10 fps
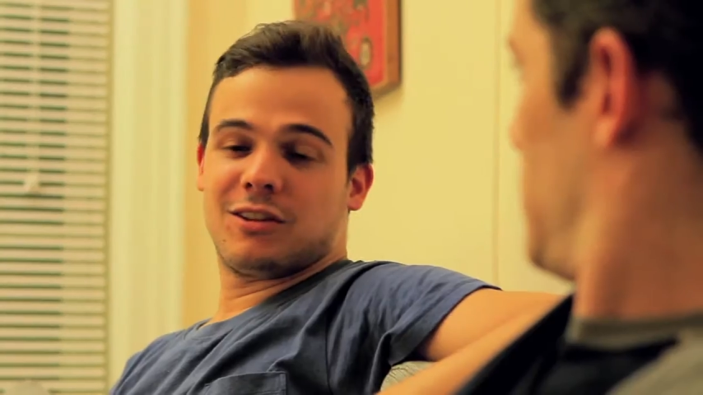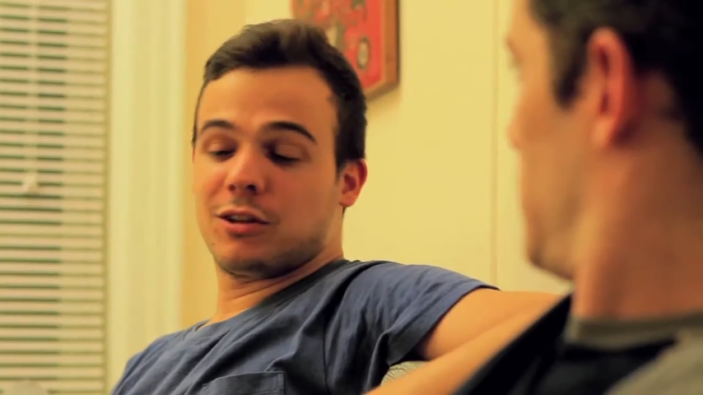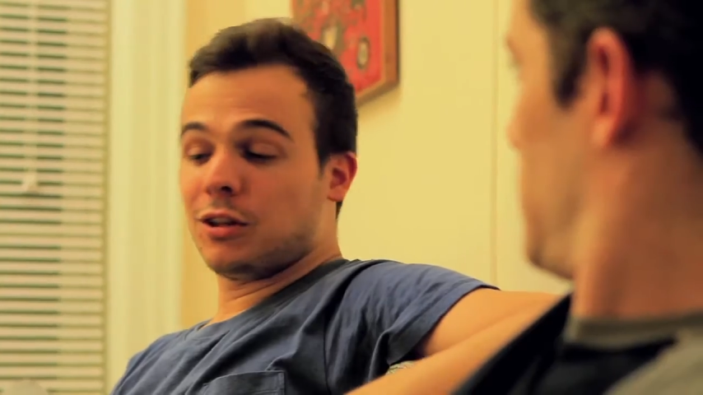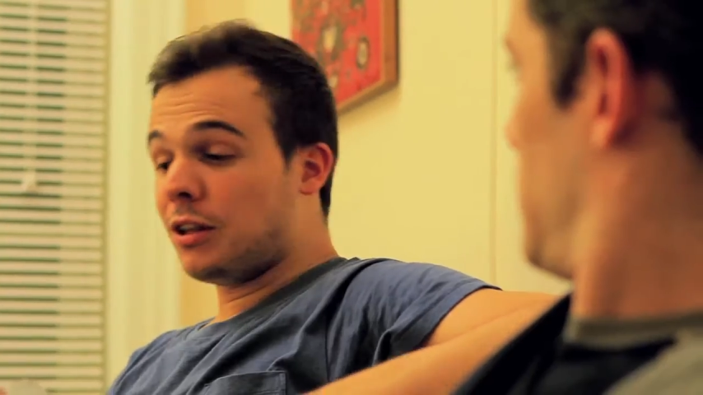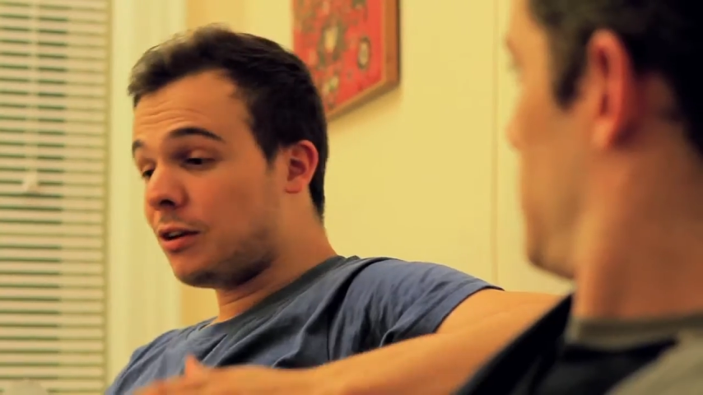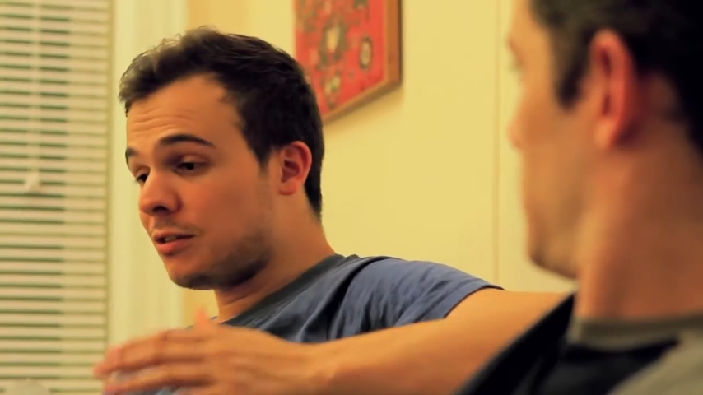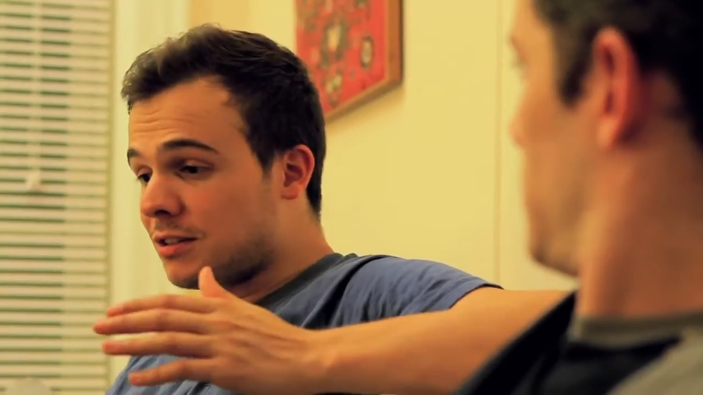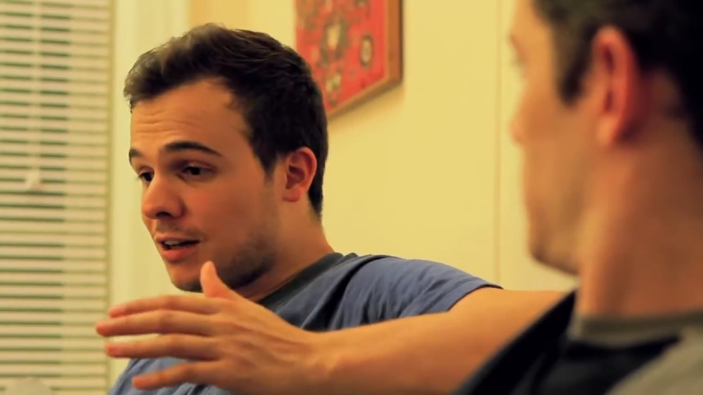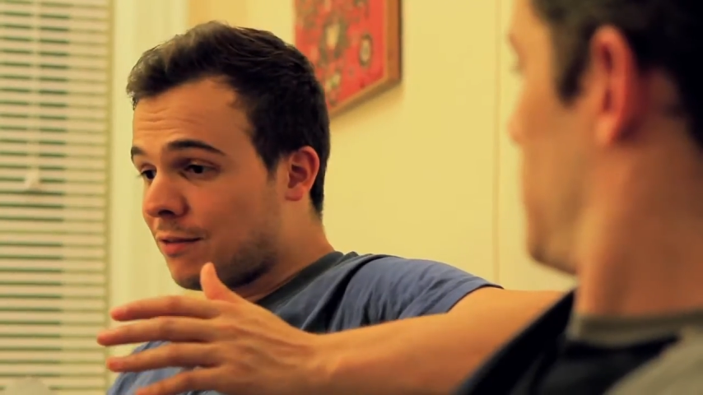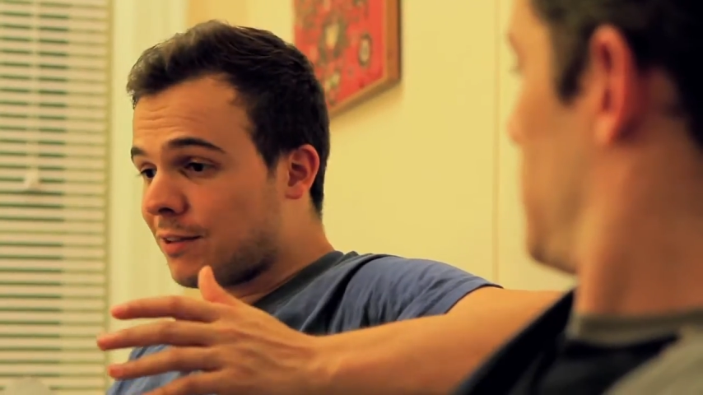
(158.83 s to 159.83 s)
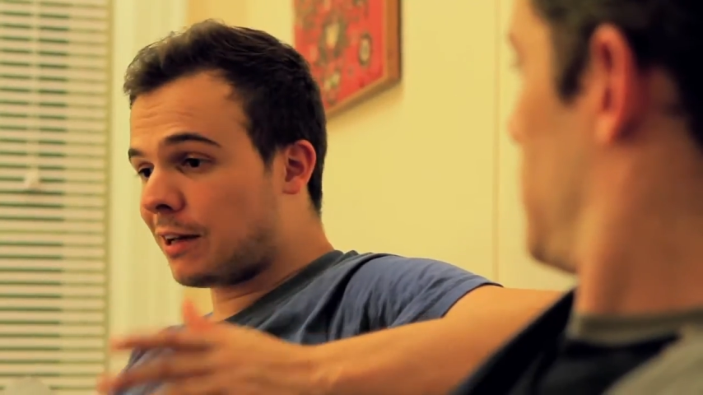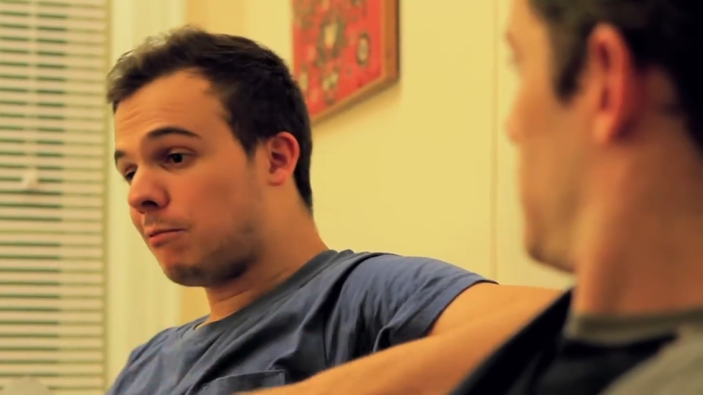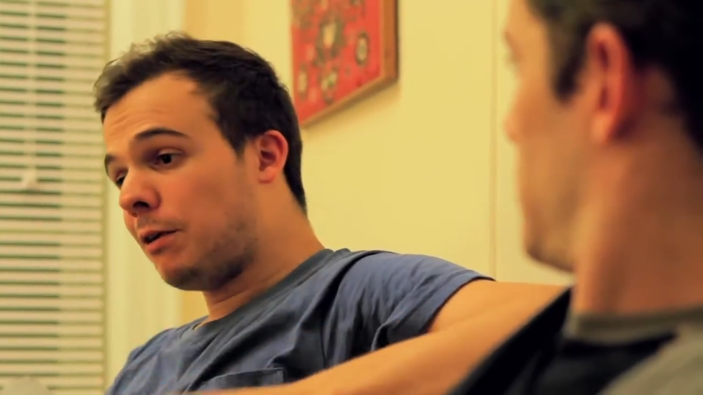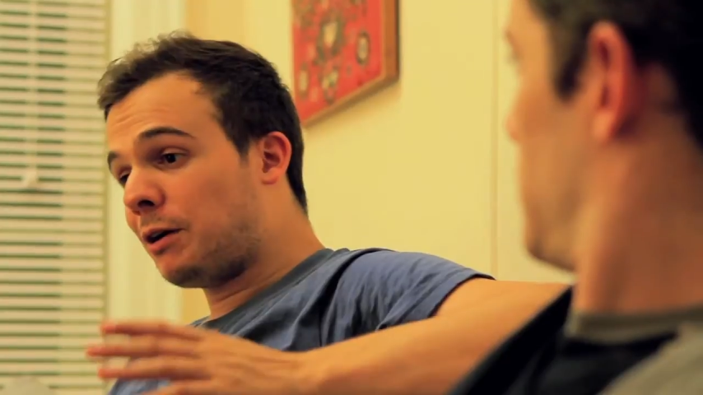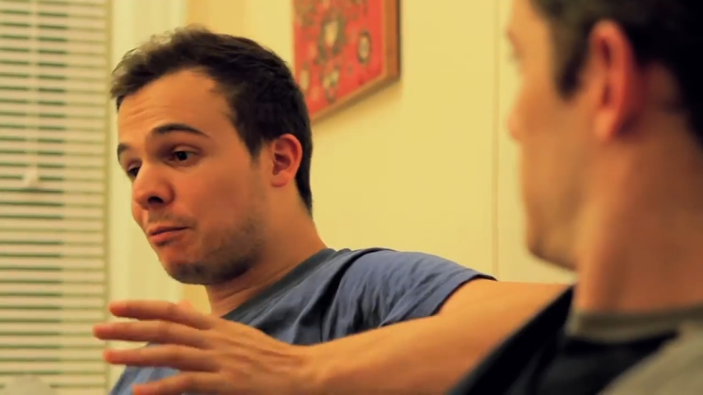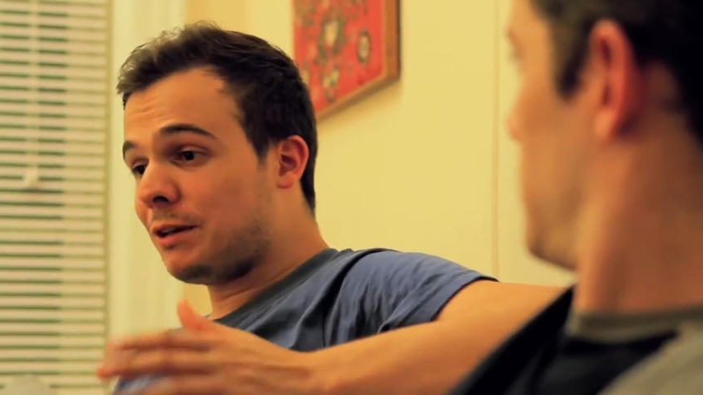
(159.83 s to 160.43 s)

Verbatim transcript: The little stuff, like where do we